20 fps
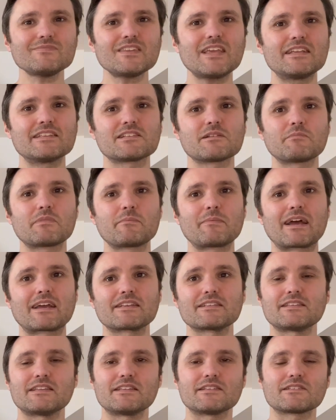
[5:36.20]
in some of the
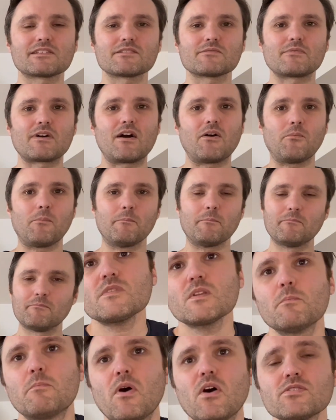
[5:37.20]
magazines as well.
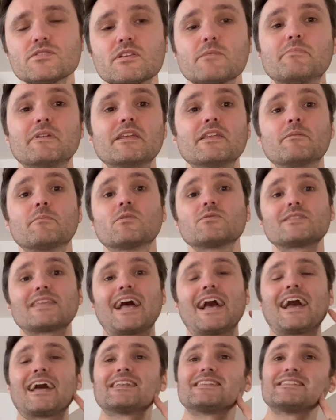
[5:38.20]
Possibly the most
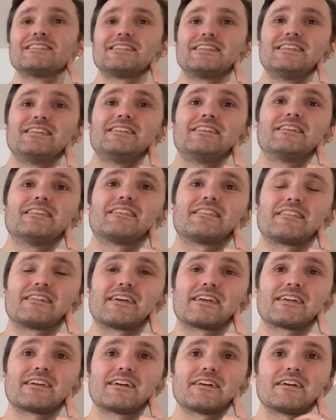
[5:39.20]
handy
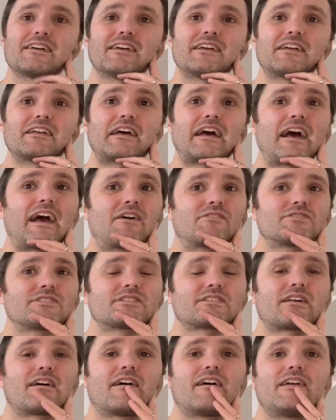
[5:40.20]
thing
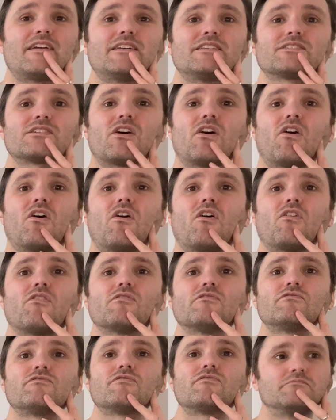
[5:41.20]
outside
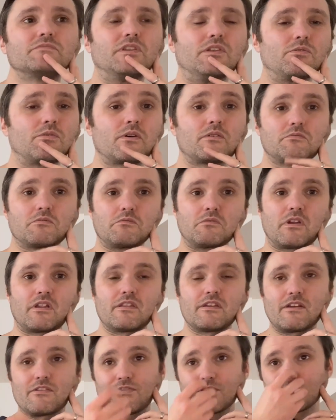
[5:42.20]
of, you know, one of
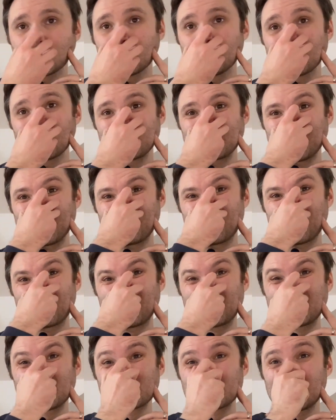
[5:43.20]
the official books like Van
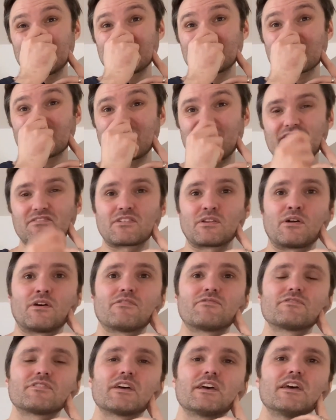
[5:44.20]
Richten's Guide to
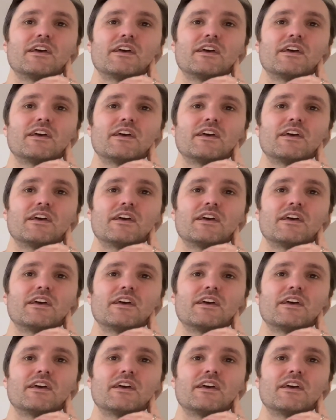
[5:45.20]
Ravenloft